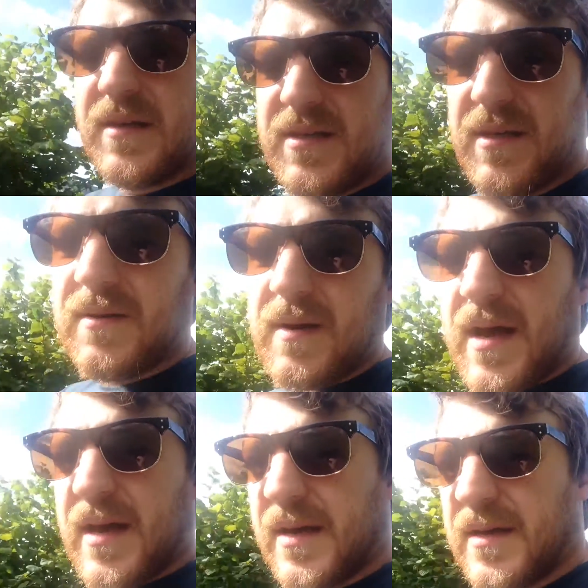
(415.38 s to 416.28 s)

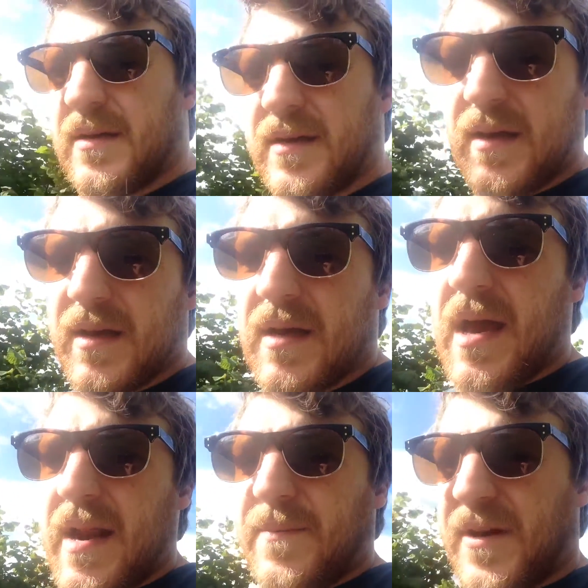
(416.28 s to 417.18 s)
to
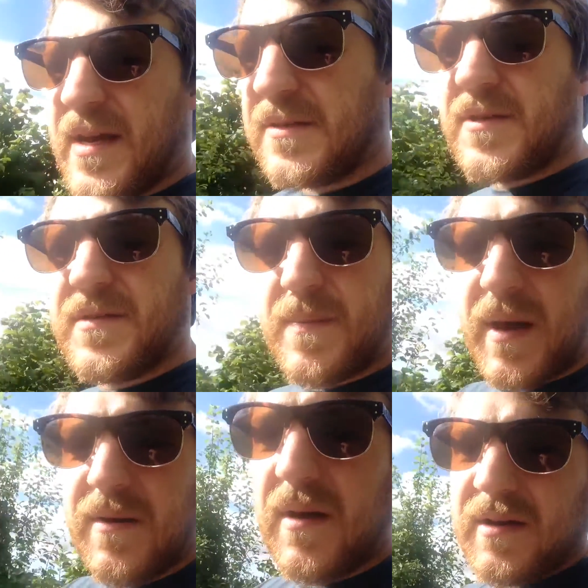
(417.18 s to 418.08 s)
anybody else who's
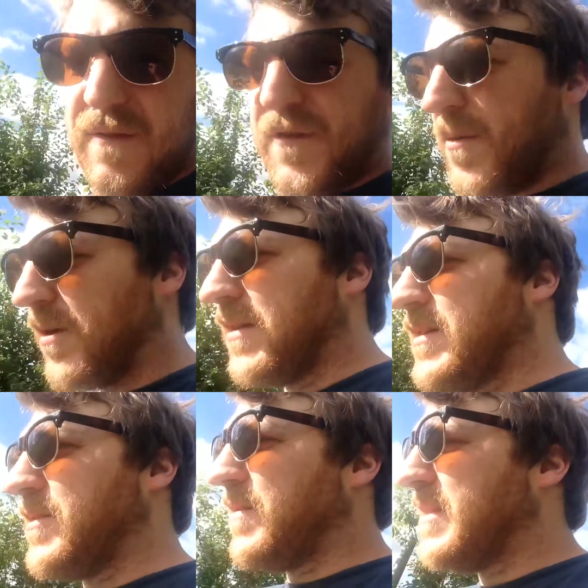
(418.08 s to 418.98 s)
about, if you're wanting
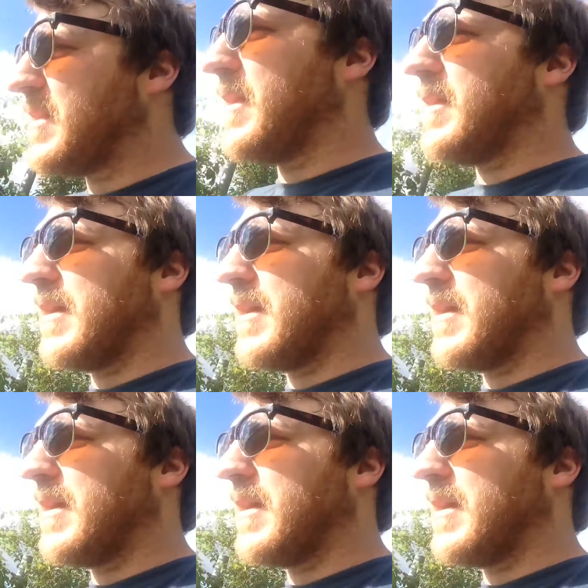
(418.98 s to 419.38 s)
to do these kind of